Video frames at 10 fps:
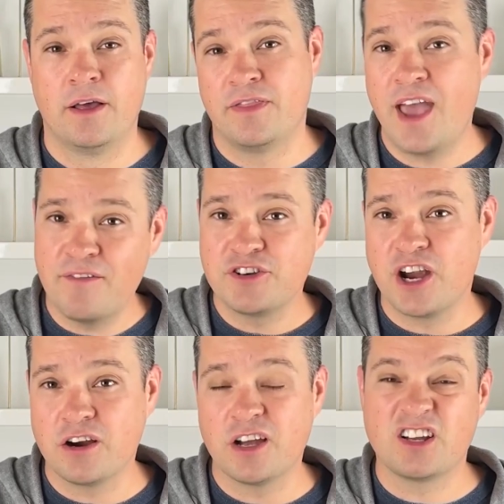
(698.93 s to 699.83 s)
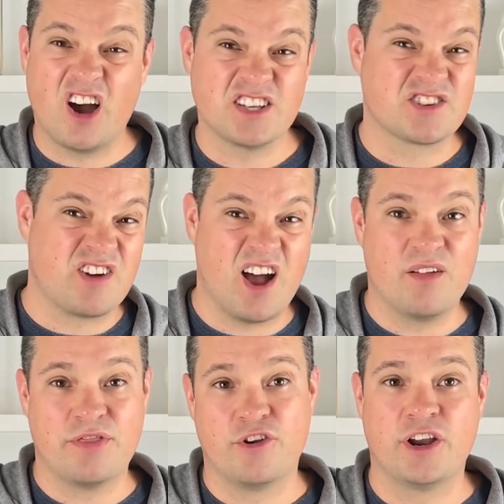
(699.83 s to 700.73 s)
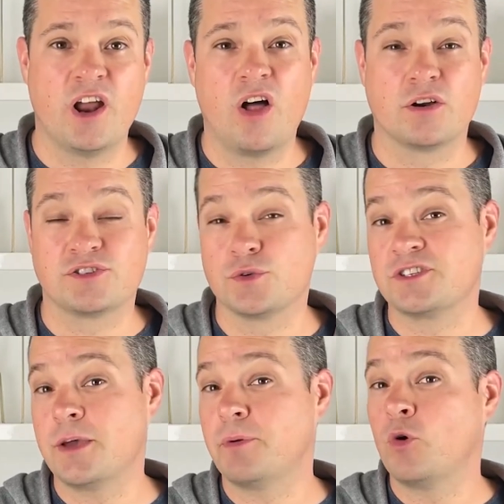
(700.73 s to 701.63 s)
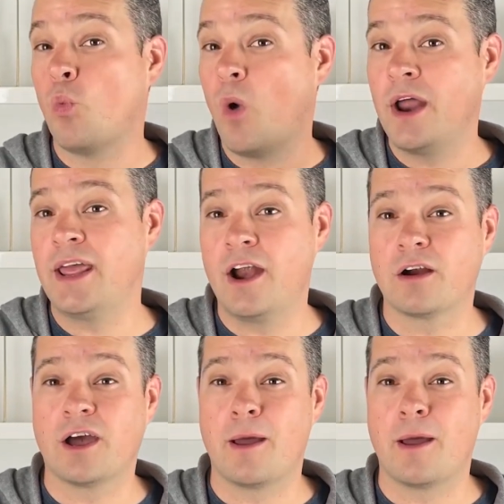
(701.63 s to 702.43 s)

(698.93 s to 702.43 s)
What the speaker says: The average haircut costs around $30, so skipping 1 haircut a